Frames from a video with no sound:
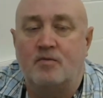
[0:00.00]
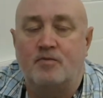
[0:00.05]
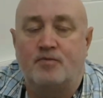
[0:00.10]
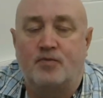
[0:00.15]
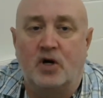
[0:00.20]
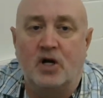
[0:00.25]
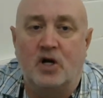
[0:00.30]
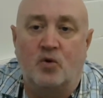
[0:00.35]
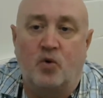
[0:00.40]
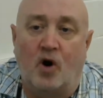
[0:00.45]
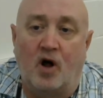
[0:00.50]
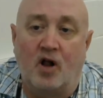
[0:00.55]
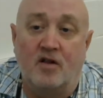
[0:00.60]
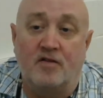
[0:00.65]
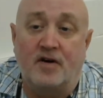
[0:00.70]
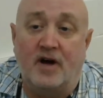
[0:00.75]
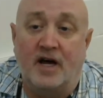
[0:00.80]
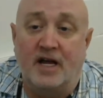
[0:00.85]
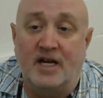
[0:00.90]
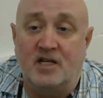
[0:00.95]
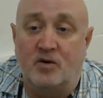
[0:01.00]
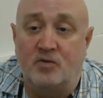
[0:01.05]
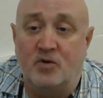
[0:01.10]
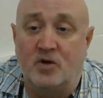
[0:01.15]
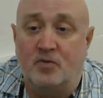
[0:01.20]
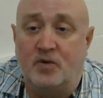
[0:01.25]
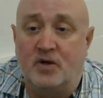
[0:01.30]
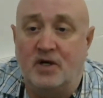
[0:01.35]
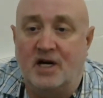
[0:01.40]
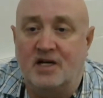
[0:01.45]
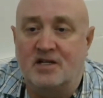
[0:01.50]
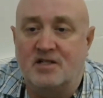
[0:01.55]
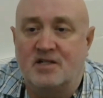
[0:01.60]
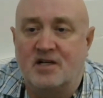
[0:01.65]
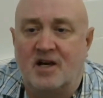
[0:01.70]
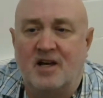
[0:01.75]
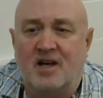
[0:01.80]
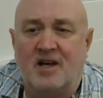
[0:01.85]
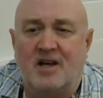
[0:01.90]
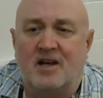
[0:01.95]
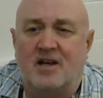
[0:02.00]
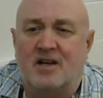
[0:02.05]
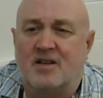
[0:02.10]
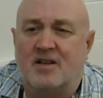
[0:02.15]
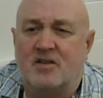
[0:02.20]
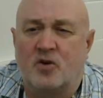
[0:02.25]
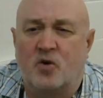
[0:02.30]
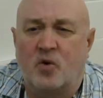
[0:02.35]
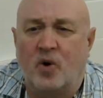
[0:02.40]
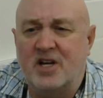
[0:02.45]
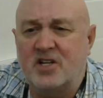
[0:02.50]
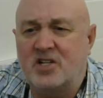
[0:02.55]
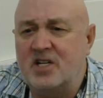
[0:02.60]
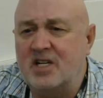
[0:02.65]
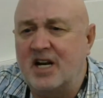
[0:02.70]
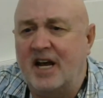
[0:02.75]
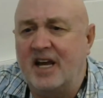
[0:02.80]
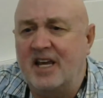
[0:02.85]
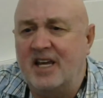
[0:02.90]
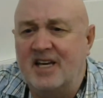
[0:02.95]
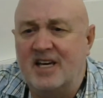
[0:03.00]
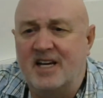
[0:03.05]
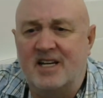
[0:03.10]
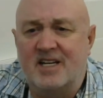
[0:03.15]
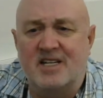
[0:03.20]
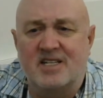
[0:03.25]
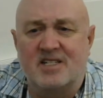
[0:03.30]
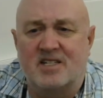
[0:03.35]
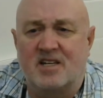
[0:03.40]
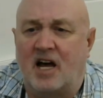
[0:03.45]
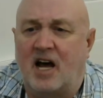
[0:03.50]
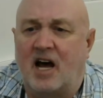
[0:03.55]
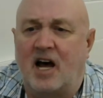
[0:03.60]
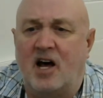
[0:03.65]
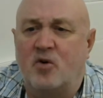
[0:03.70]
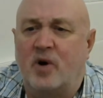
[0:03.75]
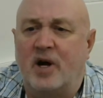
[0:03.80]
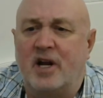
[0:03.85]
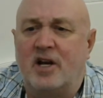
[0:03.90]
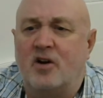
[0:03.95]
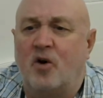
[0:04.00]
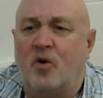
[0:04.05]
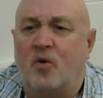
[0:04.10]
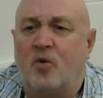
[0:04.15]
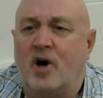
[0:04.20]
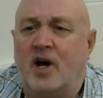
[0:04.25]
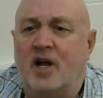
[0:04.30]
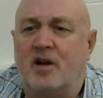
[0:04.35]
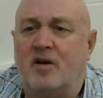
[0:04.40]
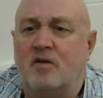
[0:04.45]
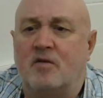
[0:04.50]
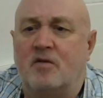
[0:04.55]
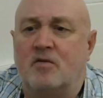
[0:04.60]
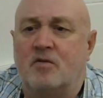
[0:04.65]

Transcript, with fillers: Pre-qualified WPS. The question I get is, how do I know what